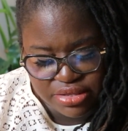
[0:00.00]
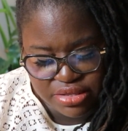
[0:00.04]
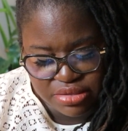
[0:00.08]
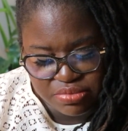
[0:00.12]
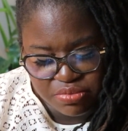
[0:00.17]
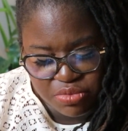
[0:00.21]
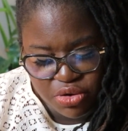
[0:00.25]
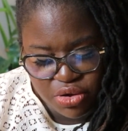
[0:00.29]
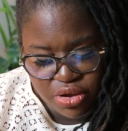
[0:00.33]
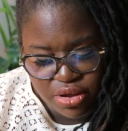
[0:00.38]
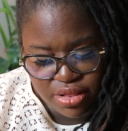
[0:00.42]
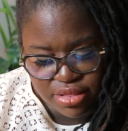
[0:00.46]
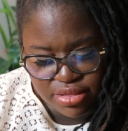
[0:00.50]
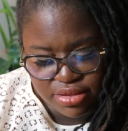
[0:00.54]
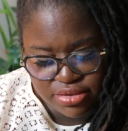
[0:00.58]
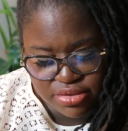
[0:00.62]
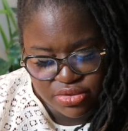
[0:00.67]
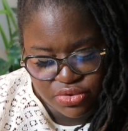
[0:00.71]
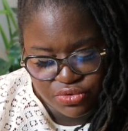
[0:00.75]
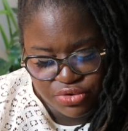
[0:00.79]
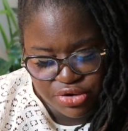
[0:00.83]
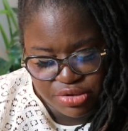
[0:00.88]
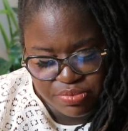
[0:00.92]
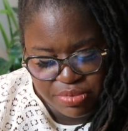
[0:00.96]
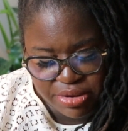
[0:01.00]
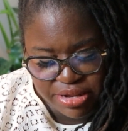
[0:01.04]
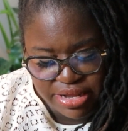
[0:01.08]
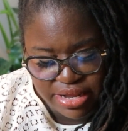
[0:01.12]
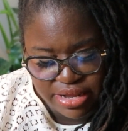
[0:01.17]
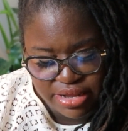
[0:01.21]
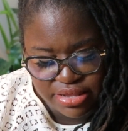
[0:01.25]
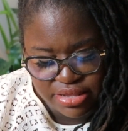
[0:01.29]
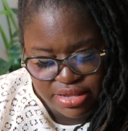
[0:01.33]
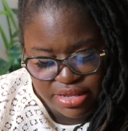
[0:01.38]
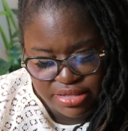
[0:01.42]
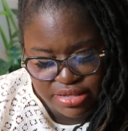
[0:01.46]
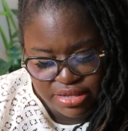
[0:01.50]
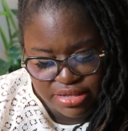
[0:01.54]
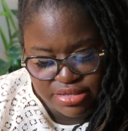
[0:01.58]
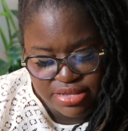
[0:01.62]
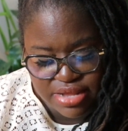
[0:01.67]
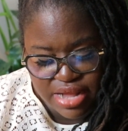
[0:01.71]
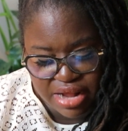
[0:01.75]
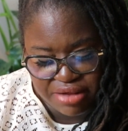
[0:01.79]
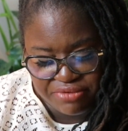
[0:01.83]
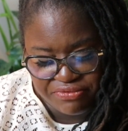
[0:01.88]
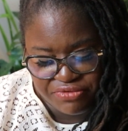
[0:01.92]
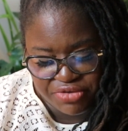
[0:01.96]
small stories but they, this is
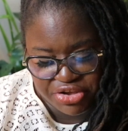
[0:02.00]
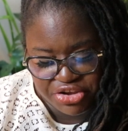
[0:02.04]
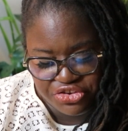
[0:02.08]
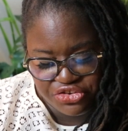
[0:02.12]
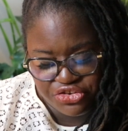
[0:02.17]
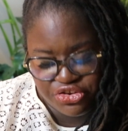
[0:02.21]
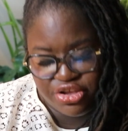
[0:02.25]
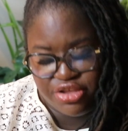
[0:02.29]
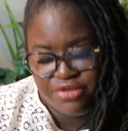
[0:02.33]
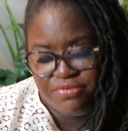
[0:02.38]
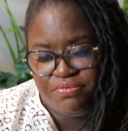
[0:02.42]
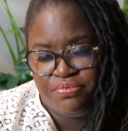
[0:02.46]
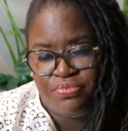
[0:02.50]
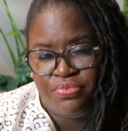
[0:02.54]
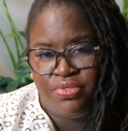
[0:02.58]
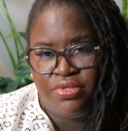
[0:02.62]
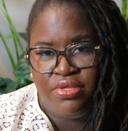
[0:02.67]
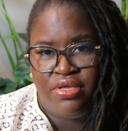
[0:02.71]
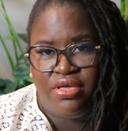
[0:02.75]
nonfiction